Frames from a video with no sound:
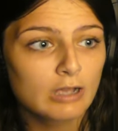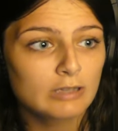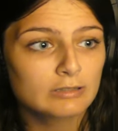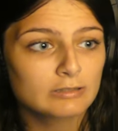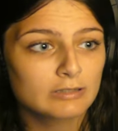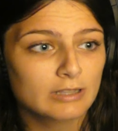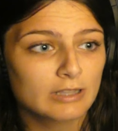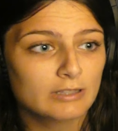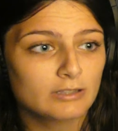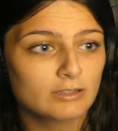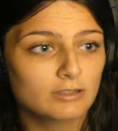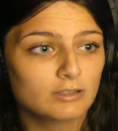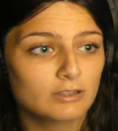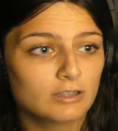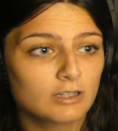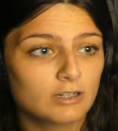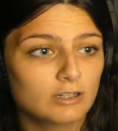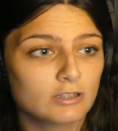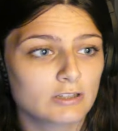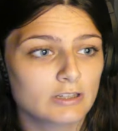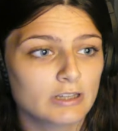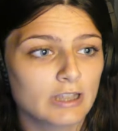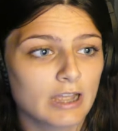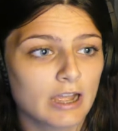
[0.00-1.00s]
So that's
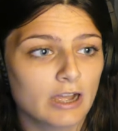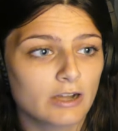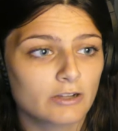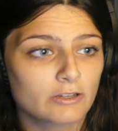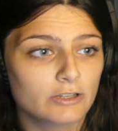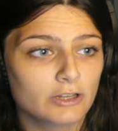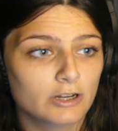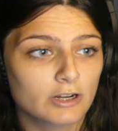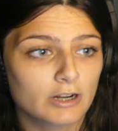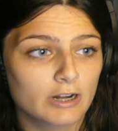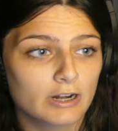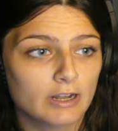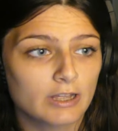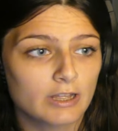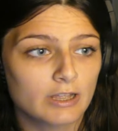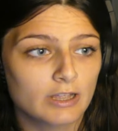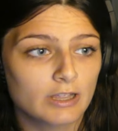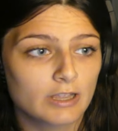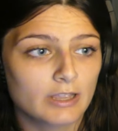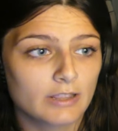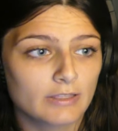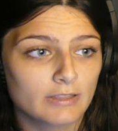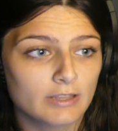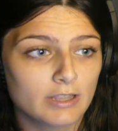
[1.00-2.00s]
literally how you're gonna
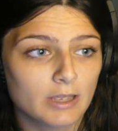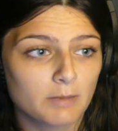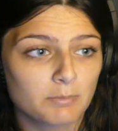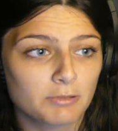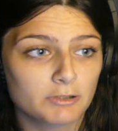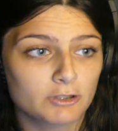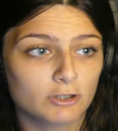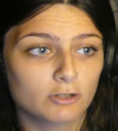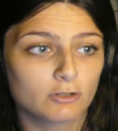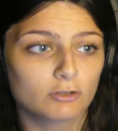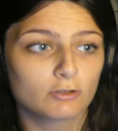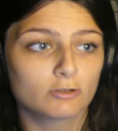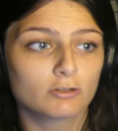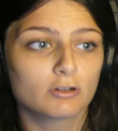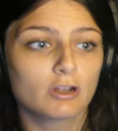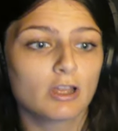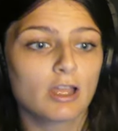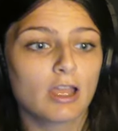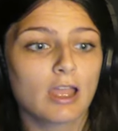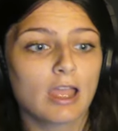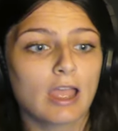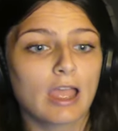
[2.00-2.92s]
end the episode.